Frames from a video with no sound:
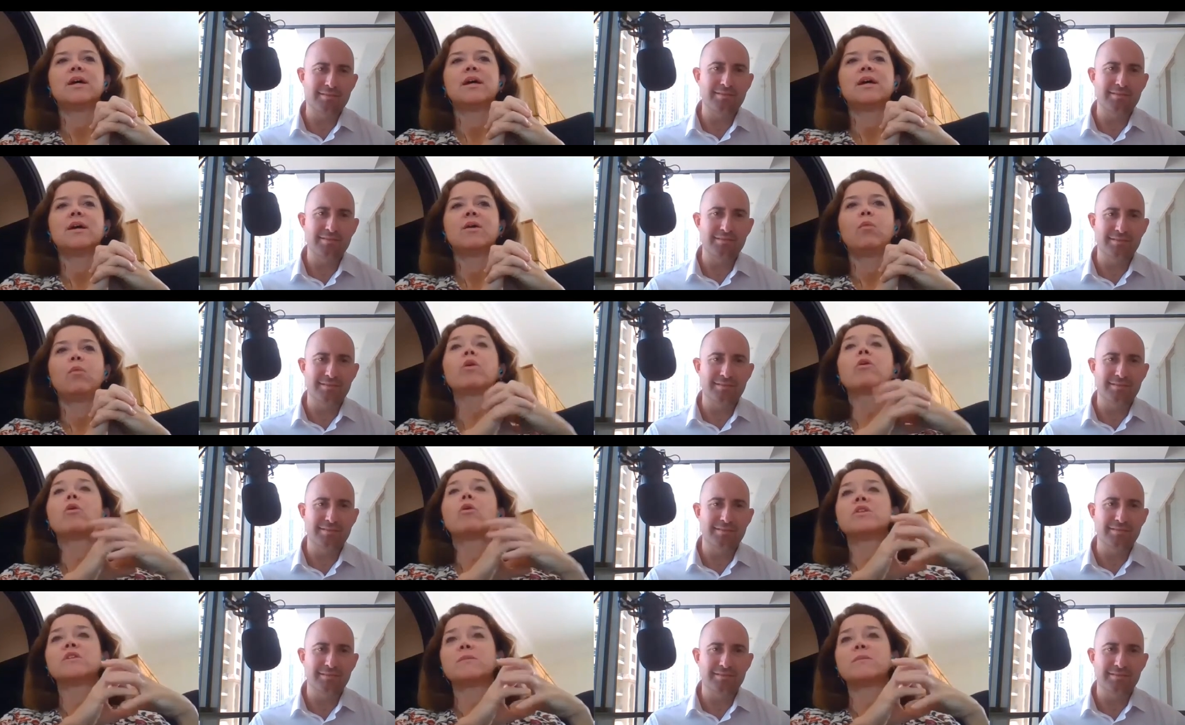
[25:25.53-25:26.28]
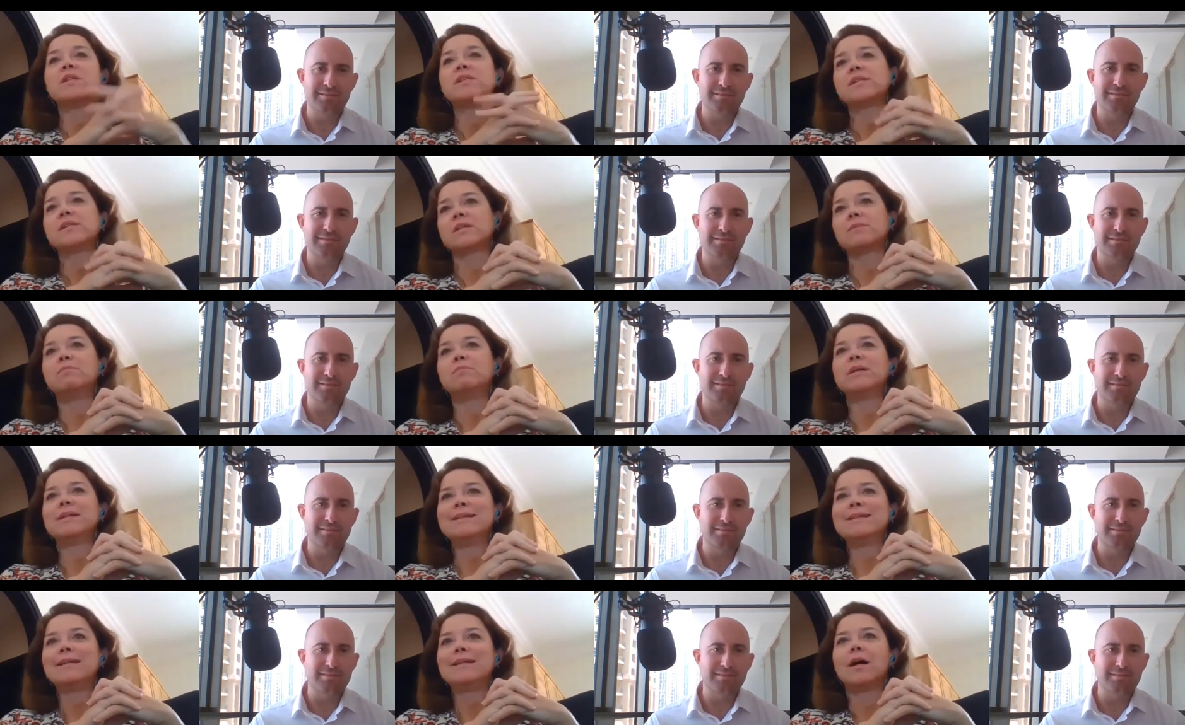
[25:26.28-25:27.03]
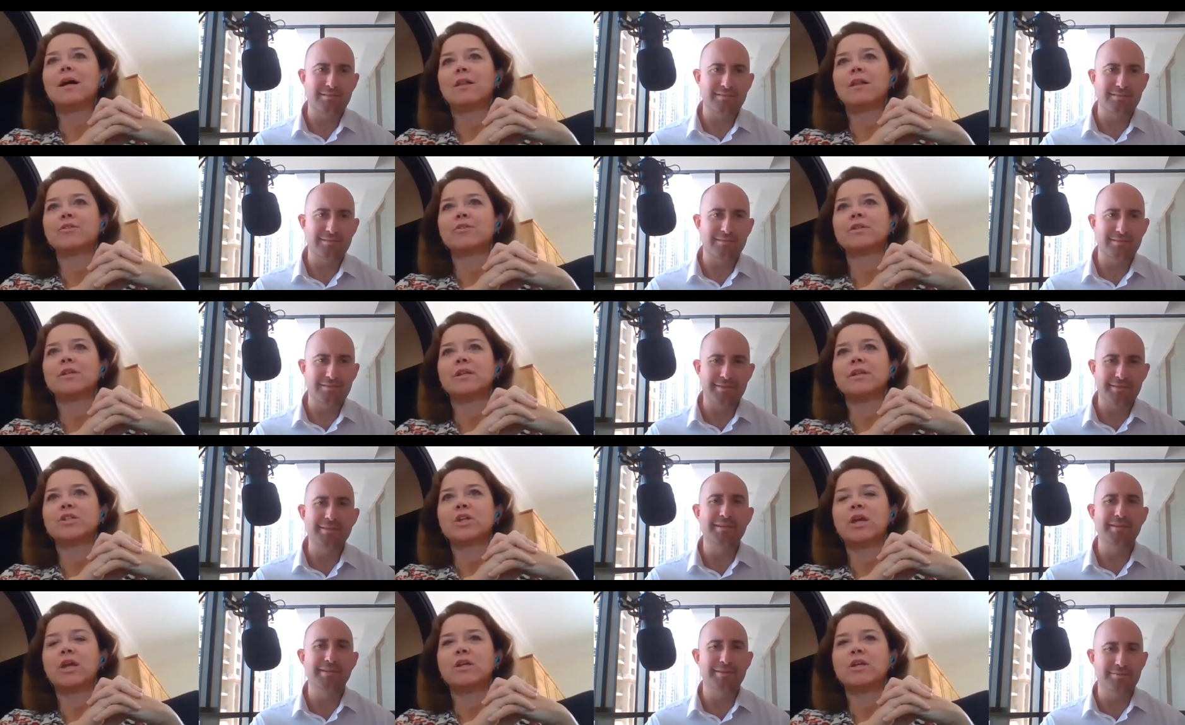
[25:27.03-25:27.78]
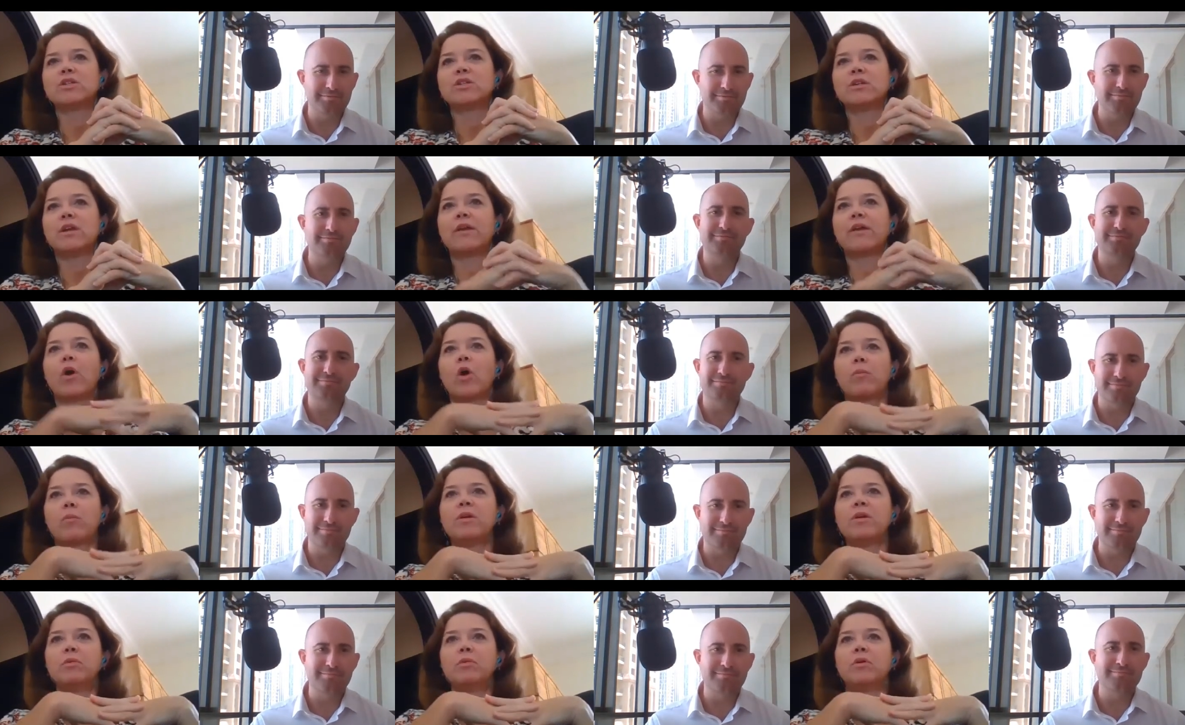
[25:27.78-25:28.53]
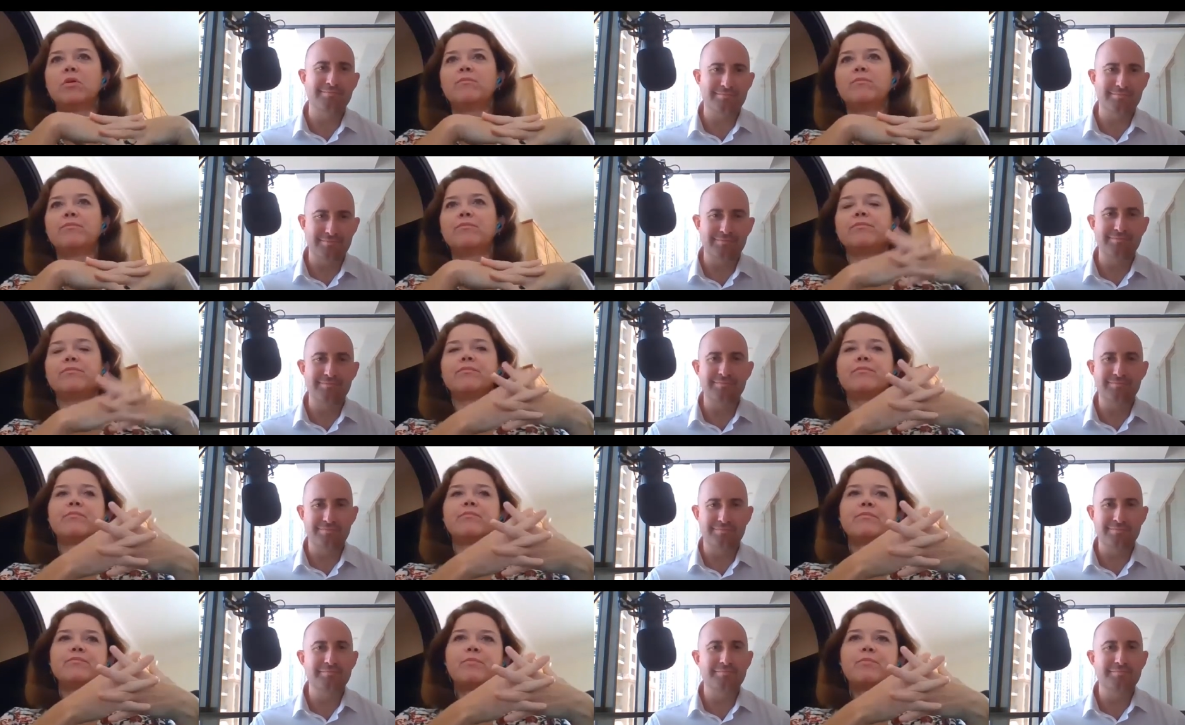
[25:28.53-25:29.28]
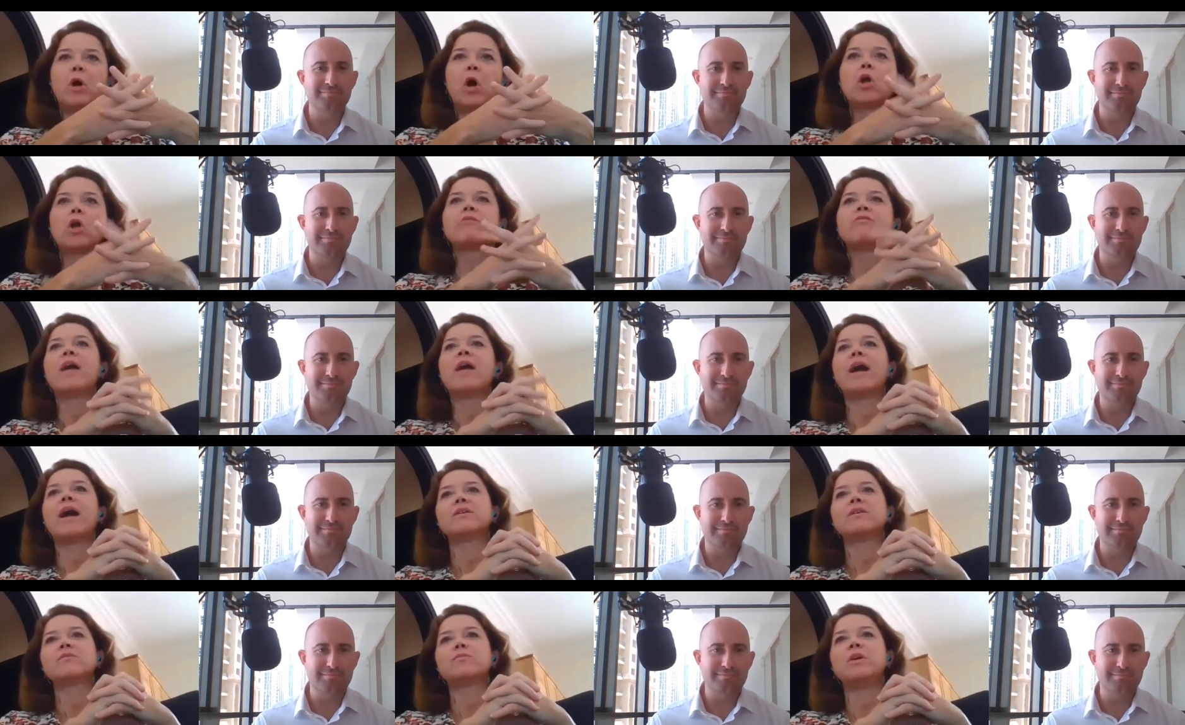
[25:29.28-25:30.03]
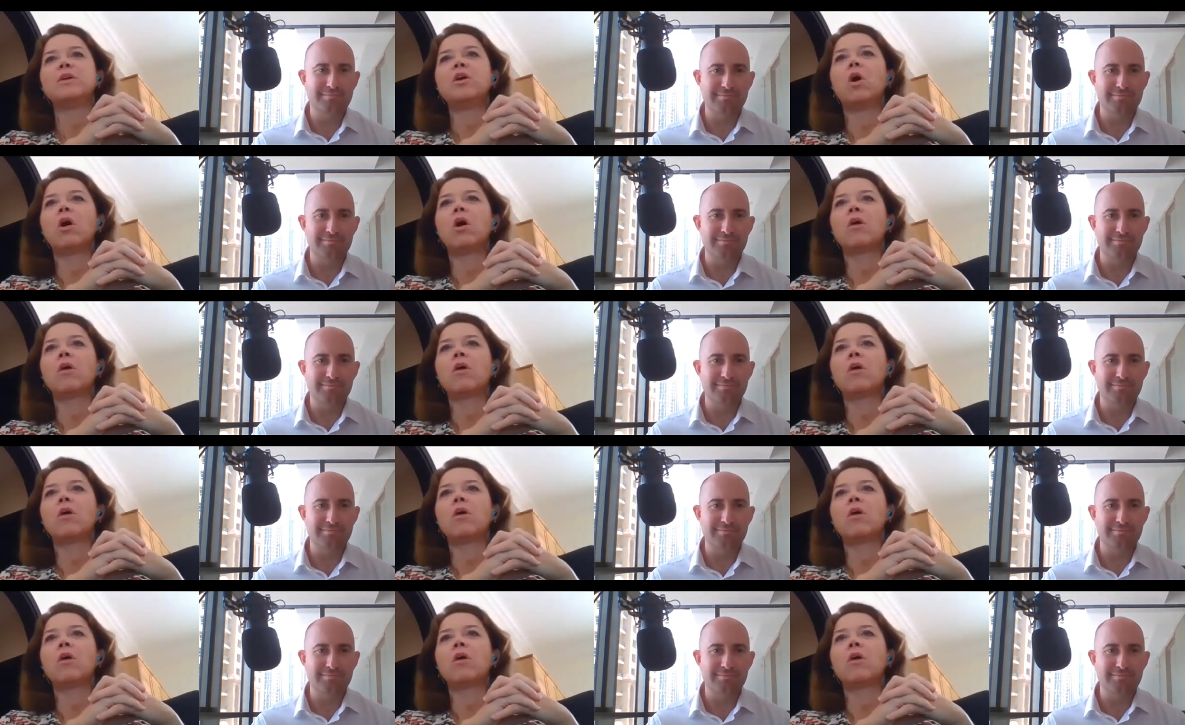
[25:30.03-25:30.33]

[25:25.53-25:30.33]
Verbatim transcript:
Speaker 1: we're going to spend $6 billion in education on our people. Part of that is PR